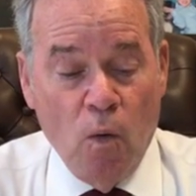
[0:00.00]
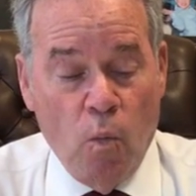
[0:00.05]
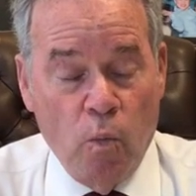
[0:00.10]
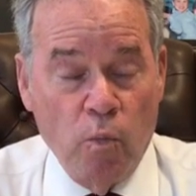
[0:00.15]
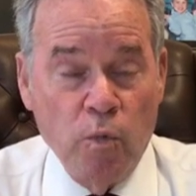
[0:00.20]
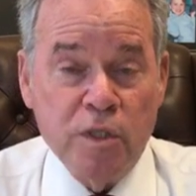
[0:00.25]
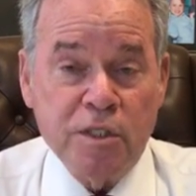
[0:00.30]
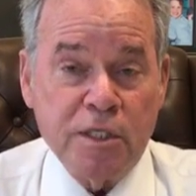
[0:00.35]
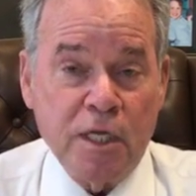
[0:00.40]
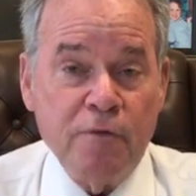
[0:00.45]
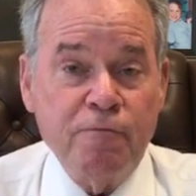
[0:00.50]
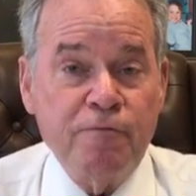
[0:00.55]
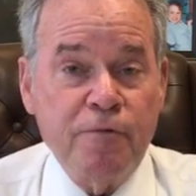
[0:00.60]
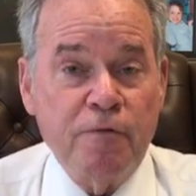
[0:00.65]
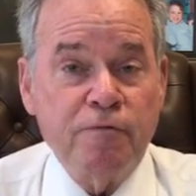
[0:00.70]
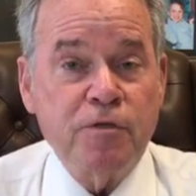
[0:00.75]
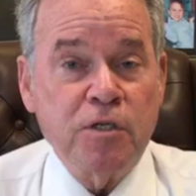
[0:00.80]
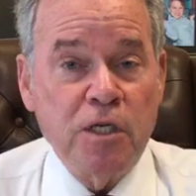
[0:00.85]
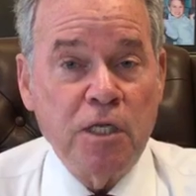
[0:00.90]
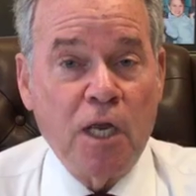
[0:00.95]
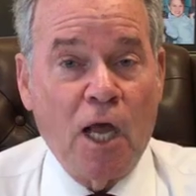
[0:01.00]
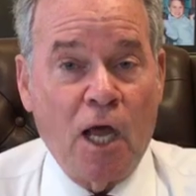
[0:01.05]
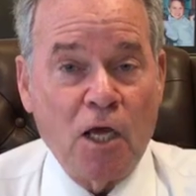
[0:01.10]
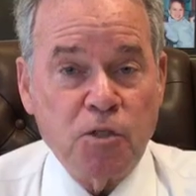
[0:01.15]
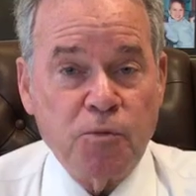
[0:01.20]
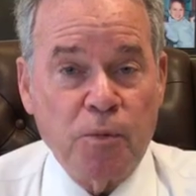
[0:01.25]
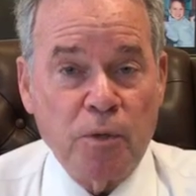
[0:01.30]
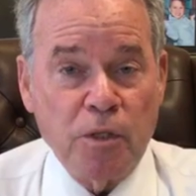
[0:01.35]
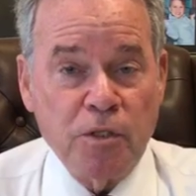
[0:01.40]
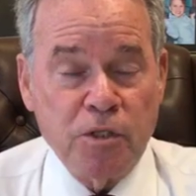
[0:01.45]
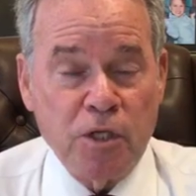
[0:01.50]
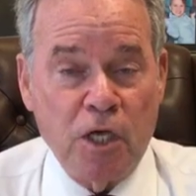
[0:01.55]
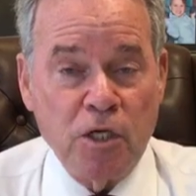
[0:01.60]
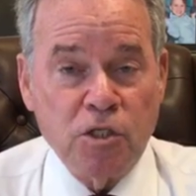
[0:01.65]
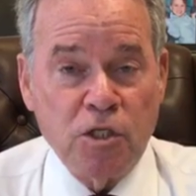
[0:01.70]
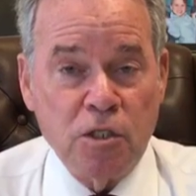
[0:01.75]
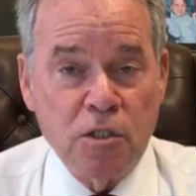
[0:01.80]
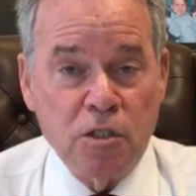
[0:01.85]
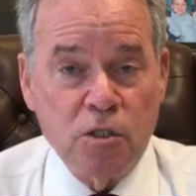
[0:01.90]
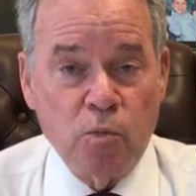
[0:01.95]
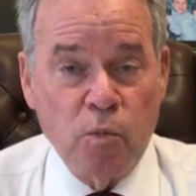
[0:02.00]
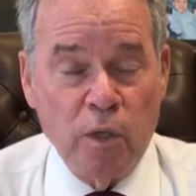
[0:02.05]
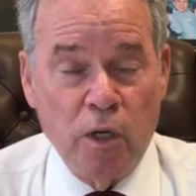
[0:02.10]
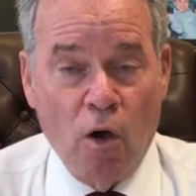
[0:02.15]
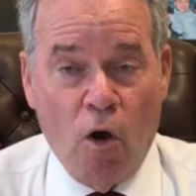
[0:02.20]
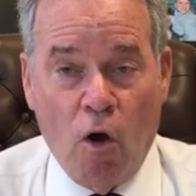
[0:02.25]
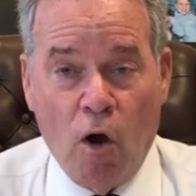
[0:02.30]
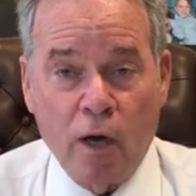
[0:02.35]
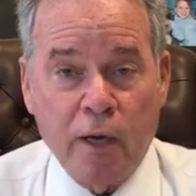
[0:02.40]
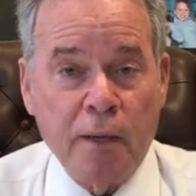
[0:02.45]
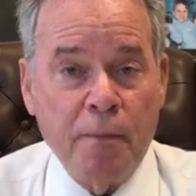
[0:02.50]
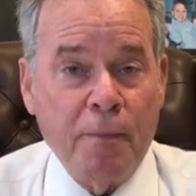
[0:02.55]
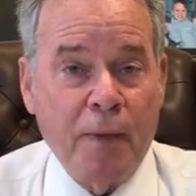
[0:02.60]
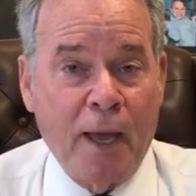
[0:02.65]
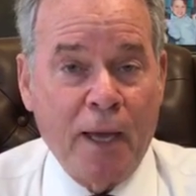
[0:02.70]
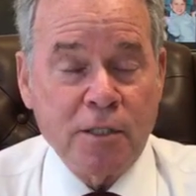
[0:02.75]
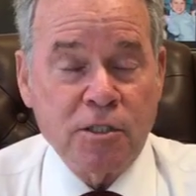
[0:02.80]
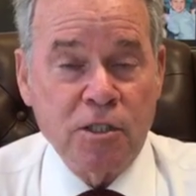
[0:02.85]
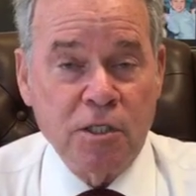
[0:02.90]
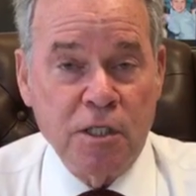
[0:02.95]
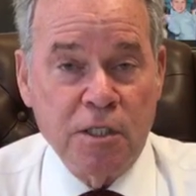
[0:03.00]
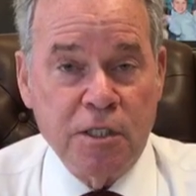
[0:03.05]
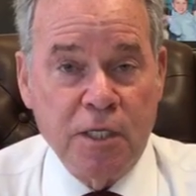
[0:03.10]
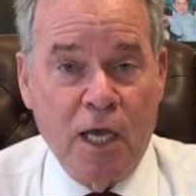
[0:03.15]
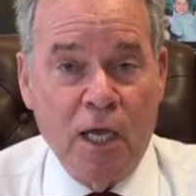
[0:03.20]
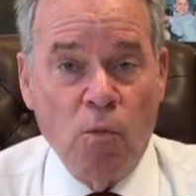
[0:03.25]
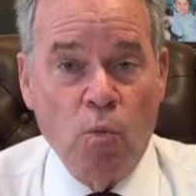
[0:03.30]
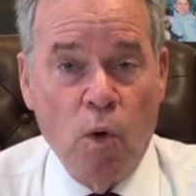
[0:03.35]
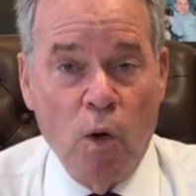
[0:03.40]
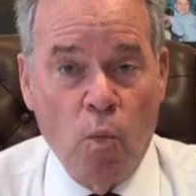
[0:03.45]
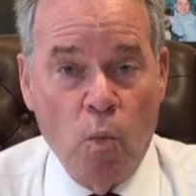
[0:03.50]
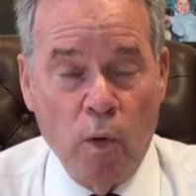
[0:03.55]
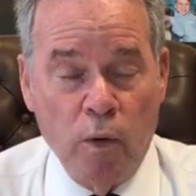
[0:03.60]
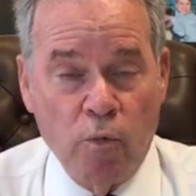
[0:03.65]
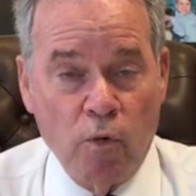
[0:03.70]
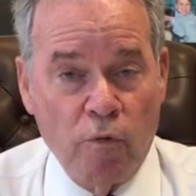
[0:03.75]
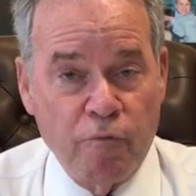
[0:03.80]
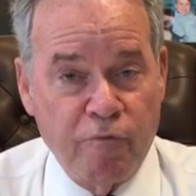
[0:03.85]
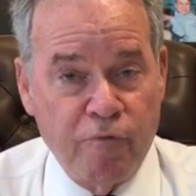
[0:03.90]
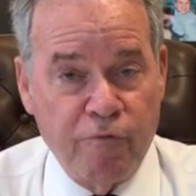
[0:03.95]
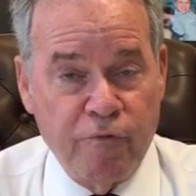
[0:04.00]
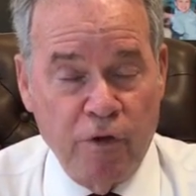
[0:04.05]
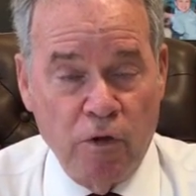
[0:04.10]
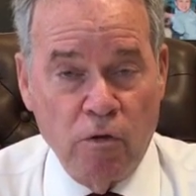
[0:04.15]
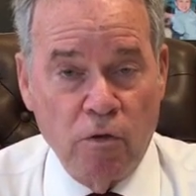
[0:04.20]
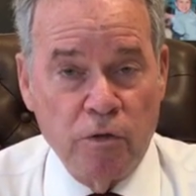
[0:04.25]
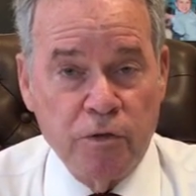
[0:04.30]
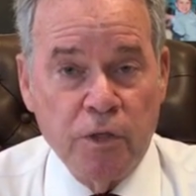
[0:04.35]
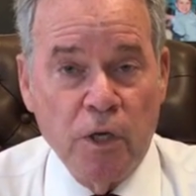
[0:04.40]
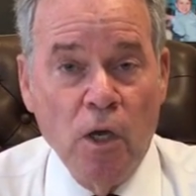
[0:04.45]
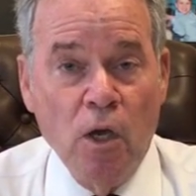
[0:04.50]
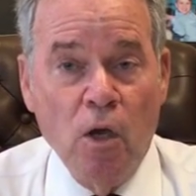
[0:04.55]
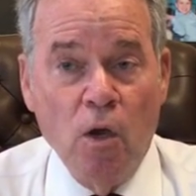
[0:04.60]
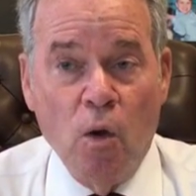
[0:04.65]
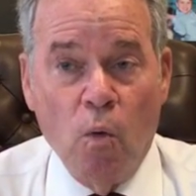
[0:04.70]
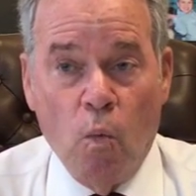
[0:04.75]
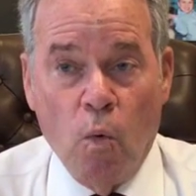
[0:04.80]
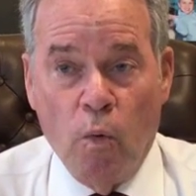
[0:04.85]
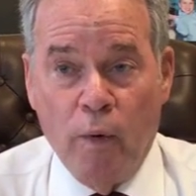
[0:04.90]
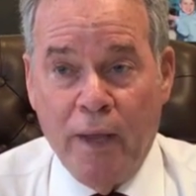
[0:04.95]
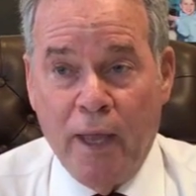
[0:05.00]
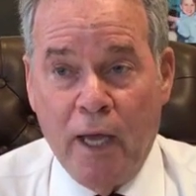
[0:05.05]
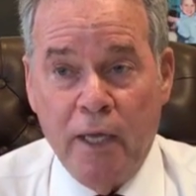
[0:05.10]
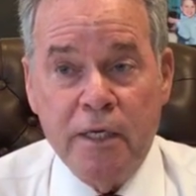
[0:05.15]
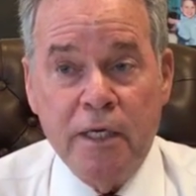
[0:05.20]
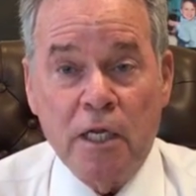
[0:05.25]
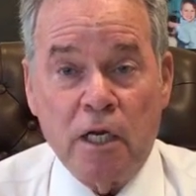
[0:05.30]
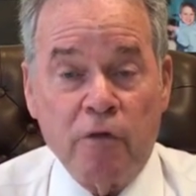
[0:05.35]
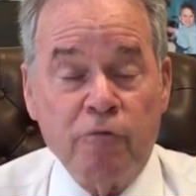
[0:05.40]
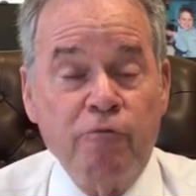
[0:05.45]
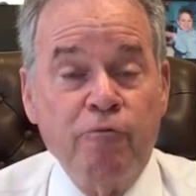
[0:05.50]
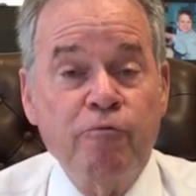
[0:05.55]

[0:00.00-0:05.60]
When we say 15 hospitalizations, we harken back to the day where we were filled when we had nearly